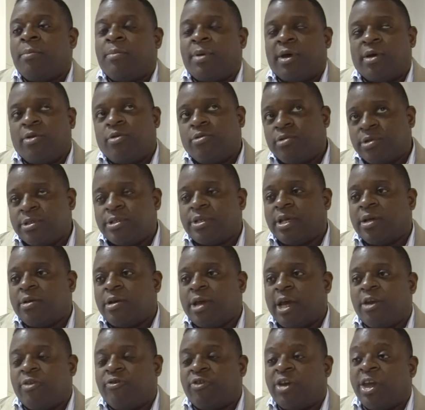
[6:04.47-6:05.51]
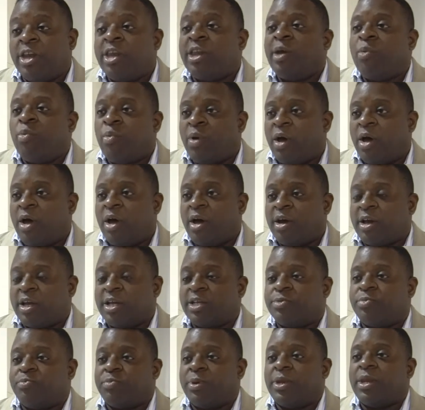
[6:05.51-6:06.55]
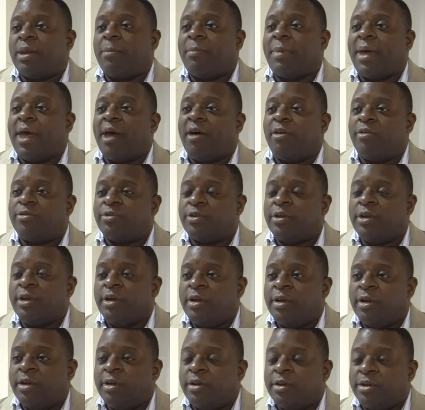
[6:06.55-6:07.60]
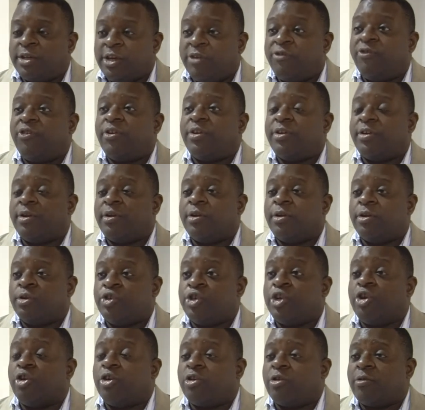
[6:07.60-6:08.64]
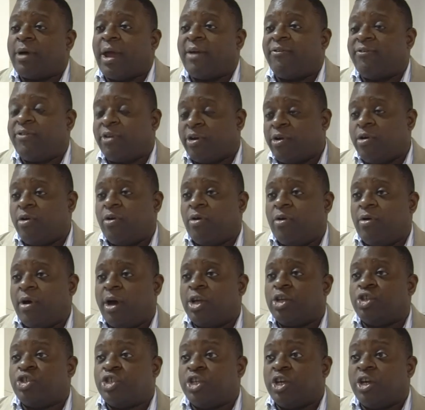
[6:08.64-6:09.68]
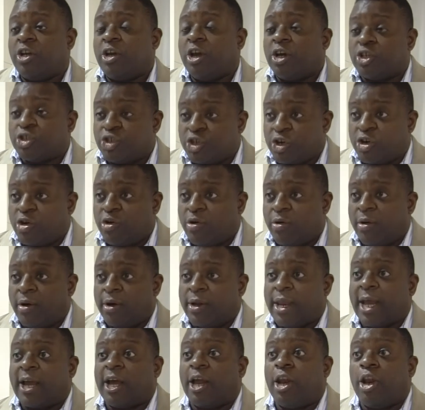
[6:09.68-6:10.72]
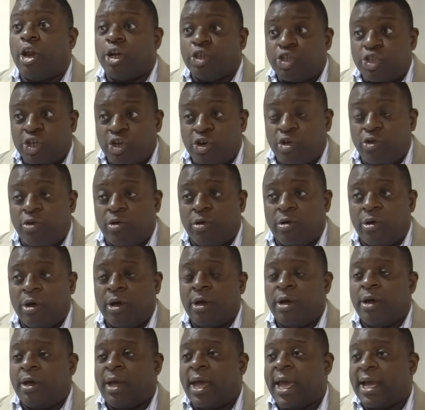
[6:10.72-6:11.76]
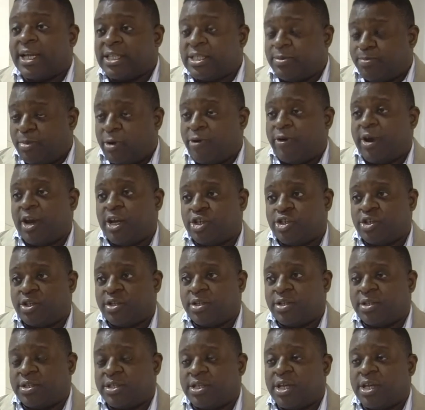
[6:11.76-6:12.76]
But also kind of in the work, it's been about different geographical and geological and ecological exploration.